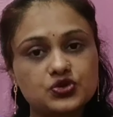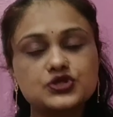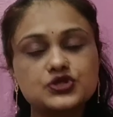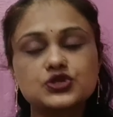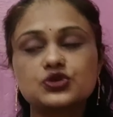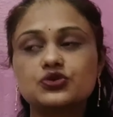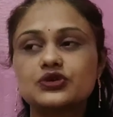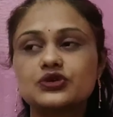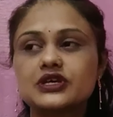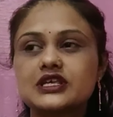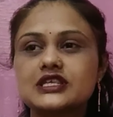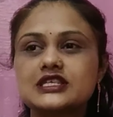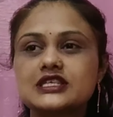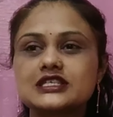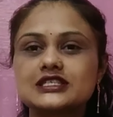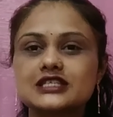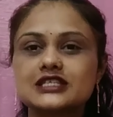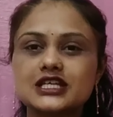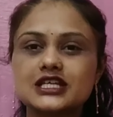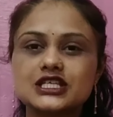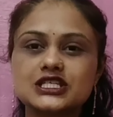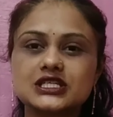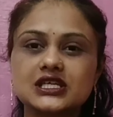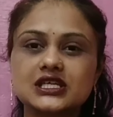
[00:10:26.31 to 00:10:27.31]
So in
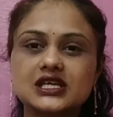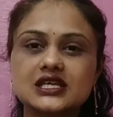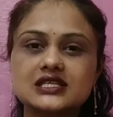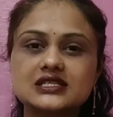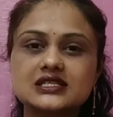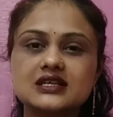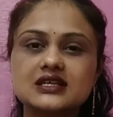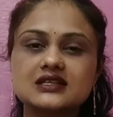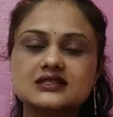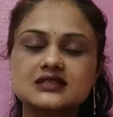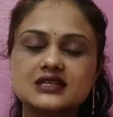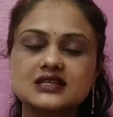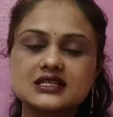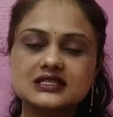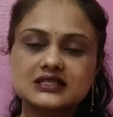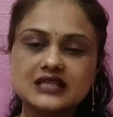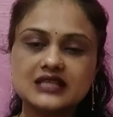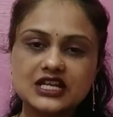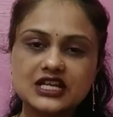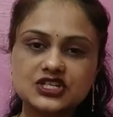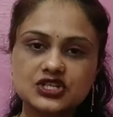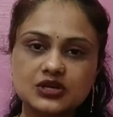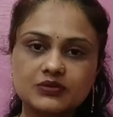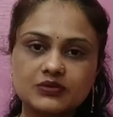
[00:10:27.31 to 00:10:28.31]
such cases, this
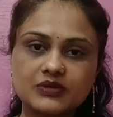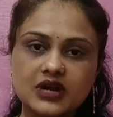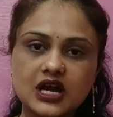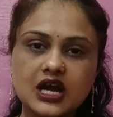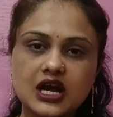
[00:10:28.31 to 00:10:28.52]
Natrum